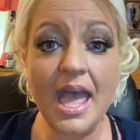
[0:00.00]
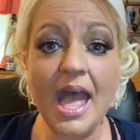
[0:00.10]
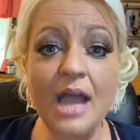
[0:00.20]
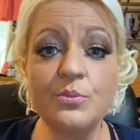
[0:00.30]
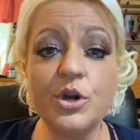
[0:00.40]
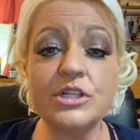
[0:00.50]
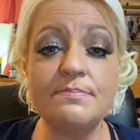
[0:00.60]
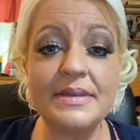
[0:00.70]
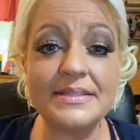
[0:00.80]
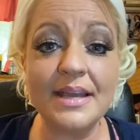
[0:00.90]
I worked
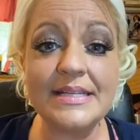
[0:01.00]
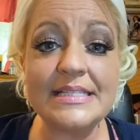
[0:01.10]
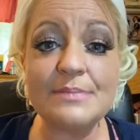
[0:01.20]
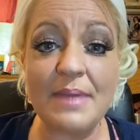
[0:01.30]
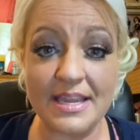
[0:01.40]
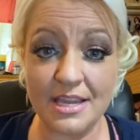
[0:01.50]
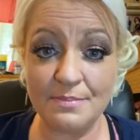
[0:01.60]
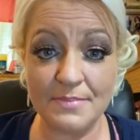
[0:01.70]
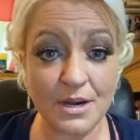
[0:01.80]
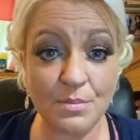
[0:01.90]
midnights making
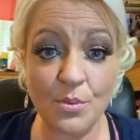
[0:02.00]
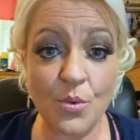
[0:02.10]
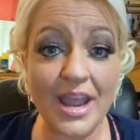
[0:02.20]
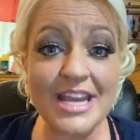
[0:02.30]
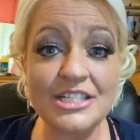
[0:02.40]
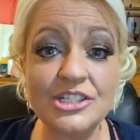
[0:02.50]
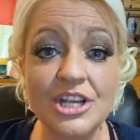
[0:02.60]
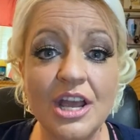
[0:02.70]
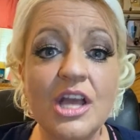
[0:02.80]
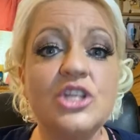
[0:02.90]
minimum wage
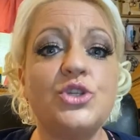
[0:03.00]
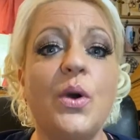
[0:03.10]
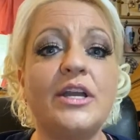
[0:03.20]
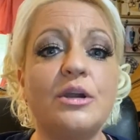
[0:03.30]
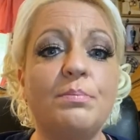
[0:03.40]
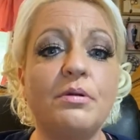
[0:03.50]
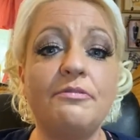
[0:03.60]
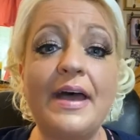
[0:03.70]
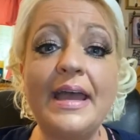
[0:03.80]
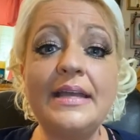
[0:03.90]
so I could
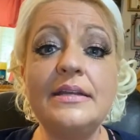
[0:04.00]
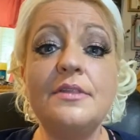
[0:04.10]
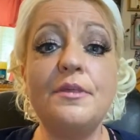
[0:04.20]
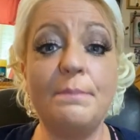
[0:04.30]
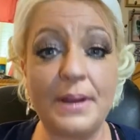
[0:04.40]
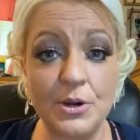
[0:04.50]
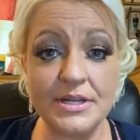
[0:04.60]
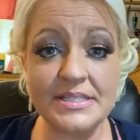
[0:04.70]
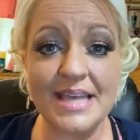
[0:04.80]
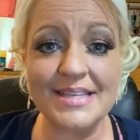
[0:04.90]
provide the bare
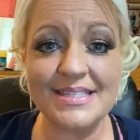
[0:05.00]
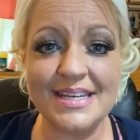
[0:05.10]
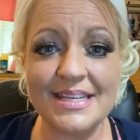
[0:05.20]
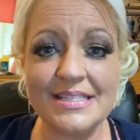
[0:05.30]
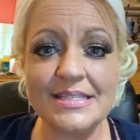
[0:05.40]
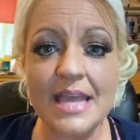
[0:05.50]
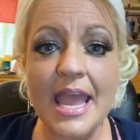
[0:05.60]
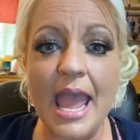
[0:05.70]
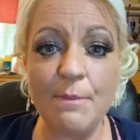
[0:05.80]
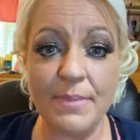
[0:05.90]
necessities
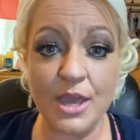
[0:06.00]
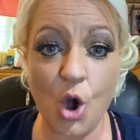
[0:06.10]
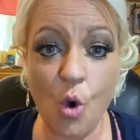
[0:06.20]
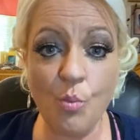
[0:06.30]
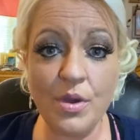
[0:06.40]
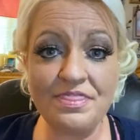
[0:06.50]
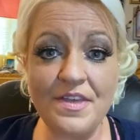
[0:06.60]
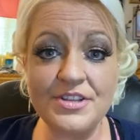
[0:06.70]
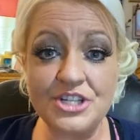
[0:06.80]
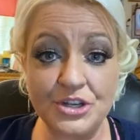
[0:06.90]
and be home with the
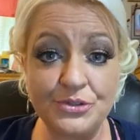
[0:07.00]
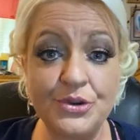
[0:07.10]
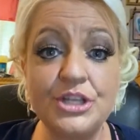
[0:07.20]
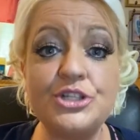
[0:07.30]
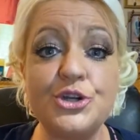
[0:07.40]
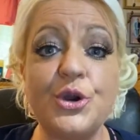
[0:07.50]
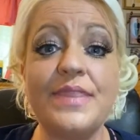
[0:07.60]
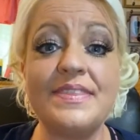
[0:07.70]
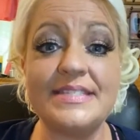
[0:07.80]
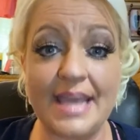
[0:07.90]
children during
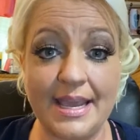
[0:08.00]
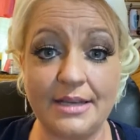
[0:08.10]
the day.